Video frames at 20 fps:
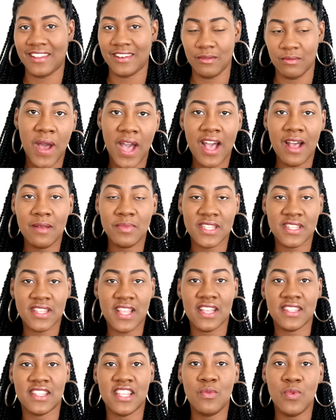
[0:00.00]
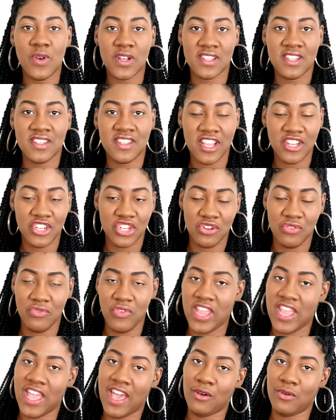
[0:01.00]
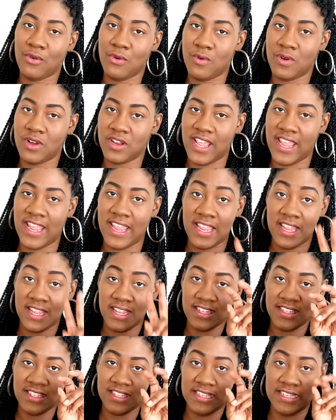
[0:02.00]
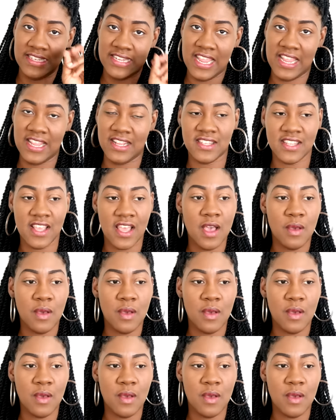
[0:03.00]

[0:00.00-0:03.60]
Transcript: Bob decides he wants to take Sheree out on a date.